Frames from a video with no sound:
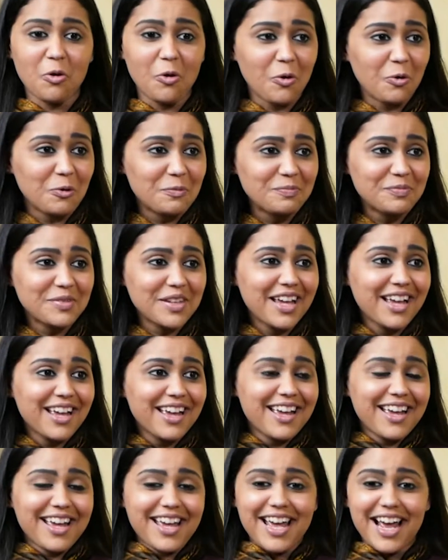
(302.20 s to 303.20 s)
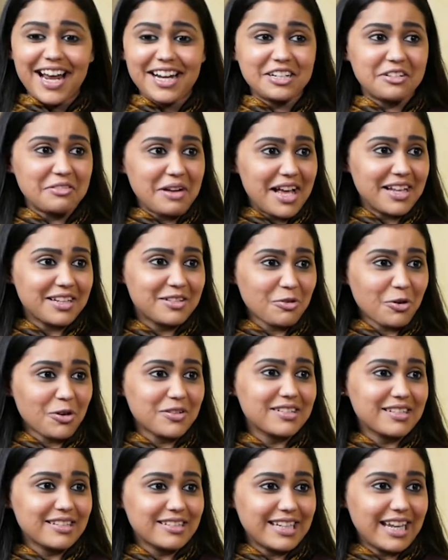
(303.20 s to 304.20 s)
home and rest or
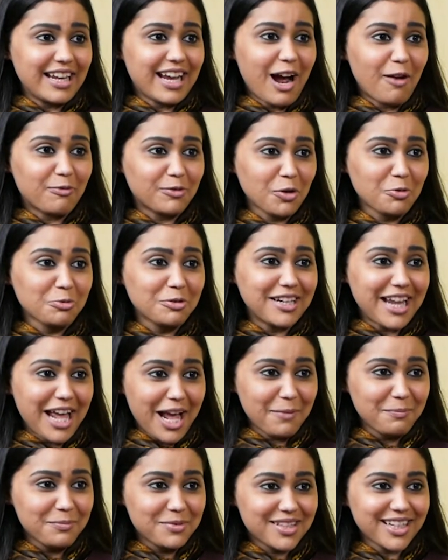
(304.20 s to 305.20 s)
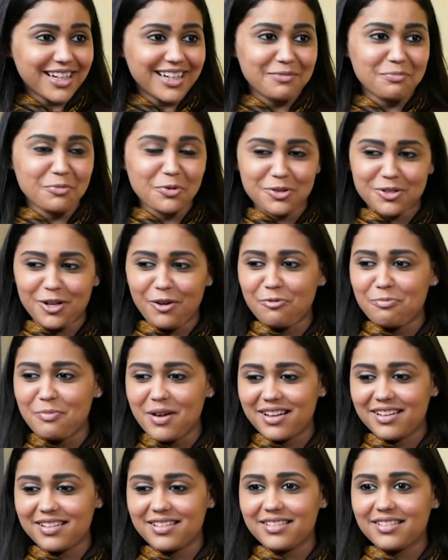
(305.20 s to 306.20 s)
take afternoon naps that most of
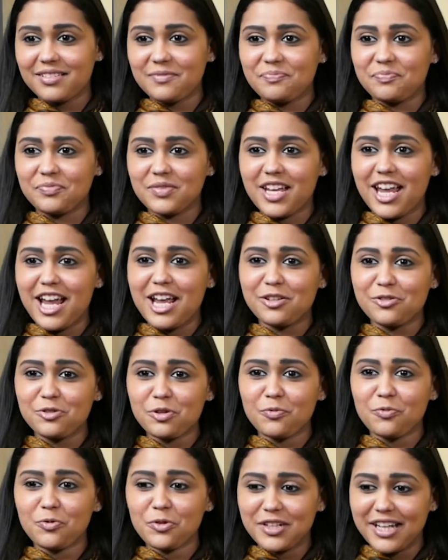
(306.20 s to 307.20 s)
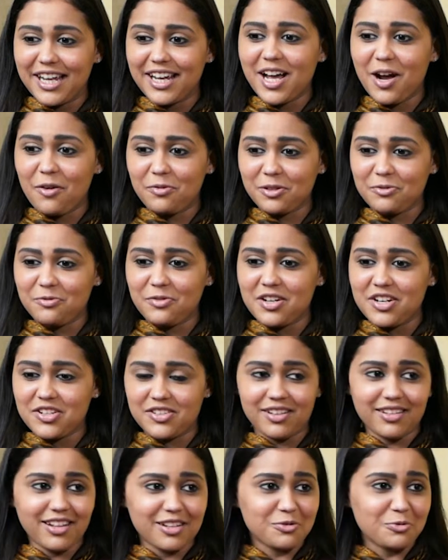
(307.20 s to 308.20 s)
my age group would take after
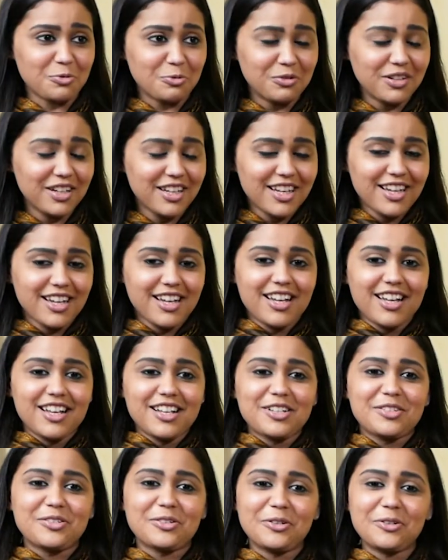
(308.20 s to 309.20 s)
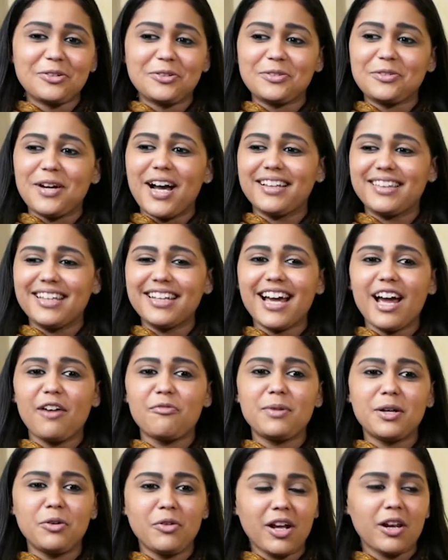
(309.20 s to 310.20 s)
finishing their school. So I think I've
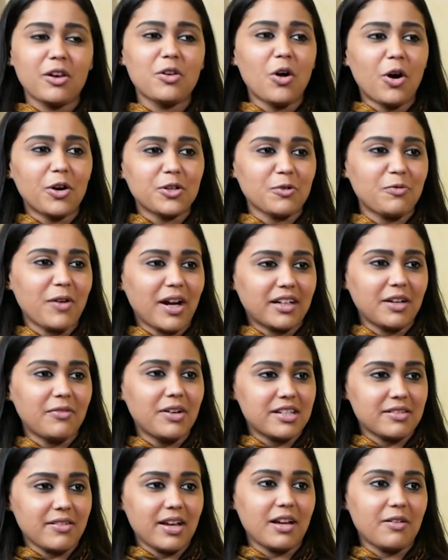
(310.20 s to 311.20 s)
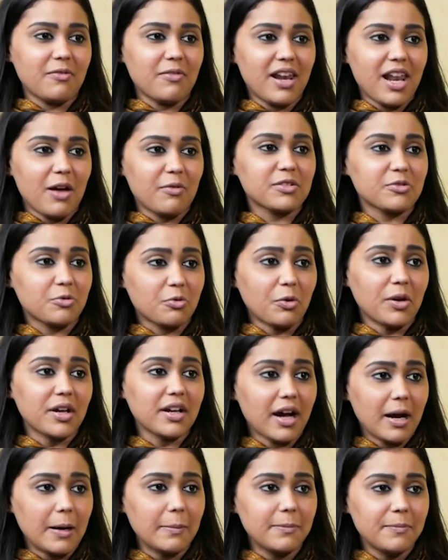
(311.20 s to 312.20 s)
been doing a lot of activities while I was growing
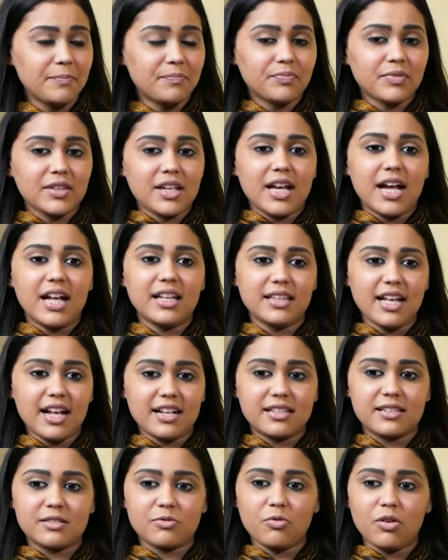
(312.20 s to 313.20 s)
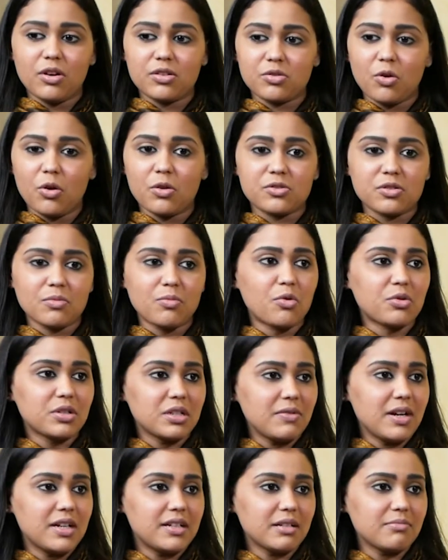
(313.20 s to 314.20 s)
up, and that was also
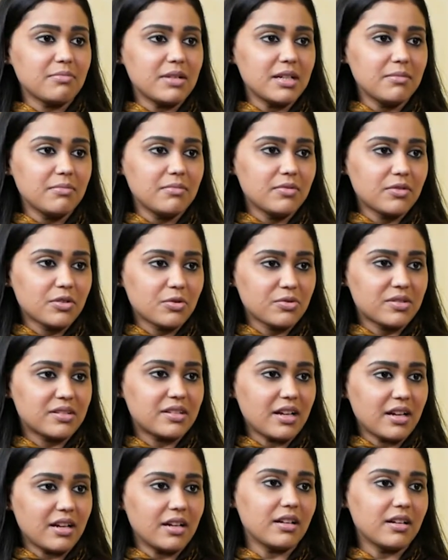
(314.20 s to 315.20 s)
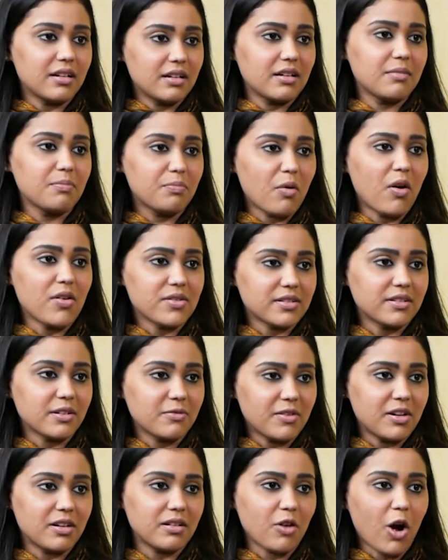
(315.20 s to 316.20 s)
motivating me to stay positive
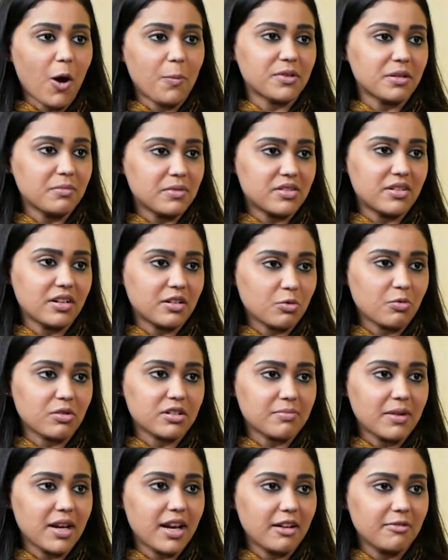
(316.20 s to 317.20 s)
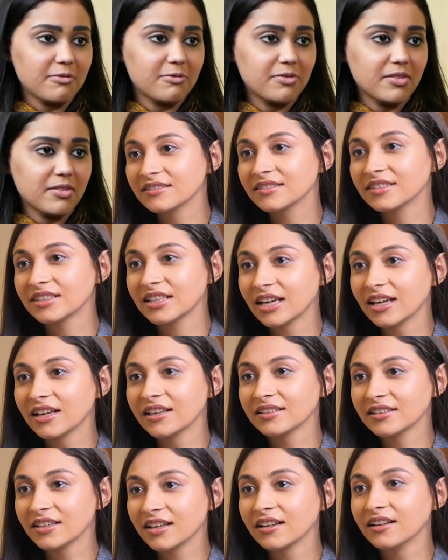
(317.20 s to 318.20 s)
and optimistic towards my life.
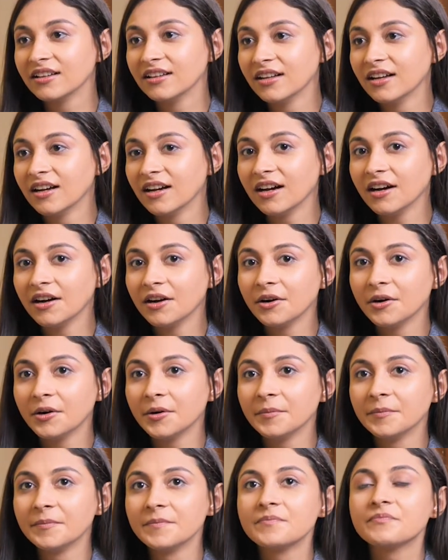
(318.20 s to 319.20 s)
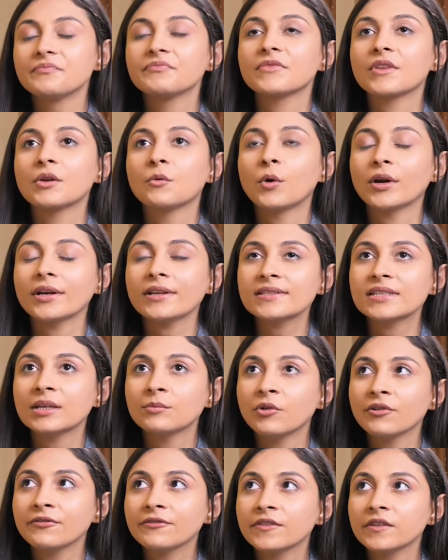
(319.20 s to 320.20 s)
Yeah. What are
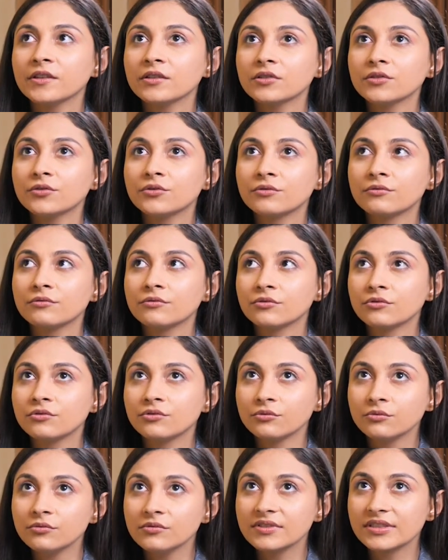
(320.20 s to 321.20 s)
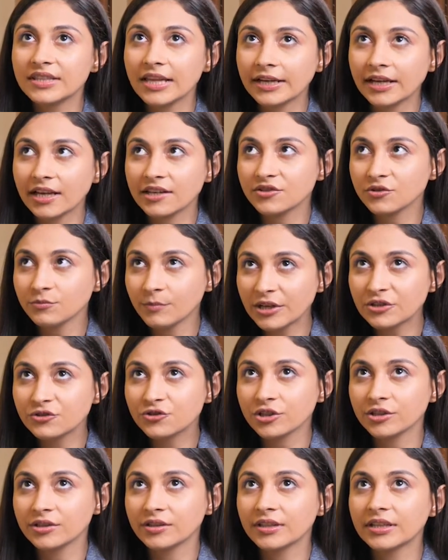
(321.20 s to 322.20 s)
some of the tools, like as you
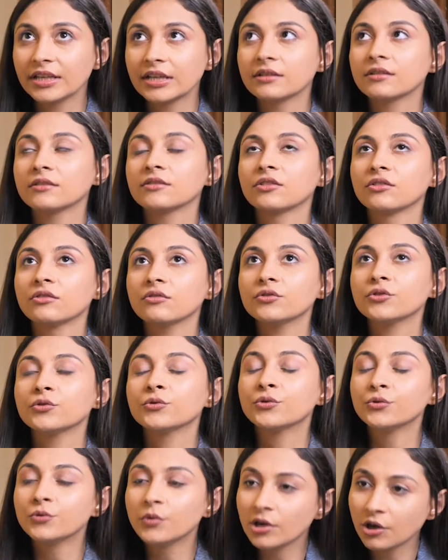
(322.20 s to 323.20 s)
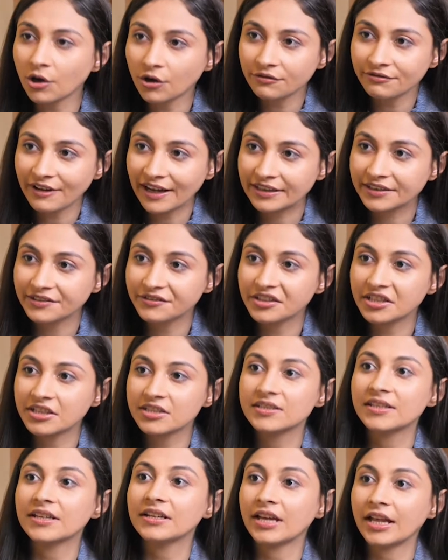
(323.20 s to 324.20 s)
mentioned that you do a lot of
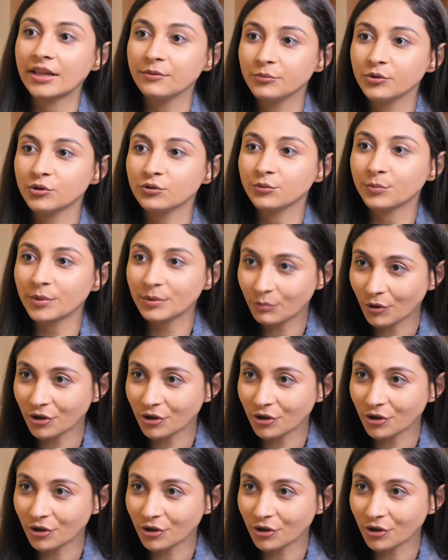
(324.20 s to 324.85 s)
activities that help you to be